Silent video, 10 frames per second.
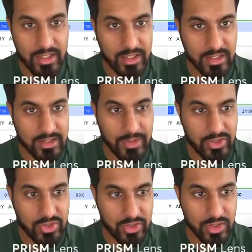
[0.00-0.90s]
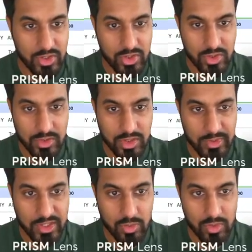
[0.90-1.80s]
expansion to
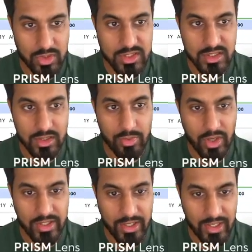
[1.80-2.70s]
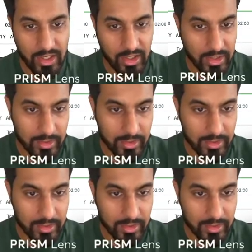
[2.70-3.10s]
be towards the prior daily high,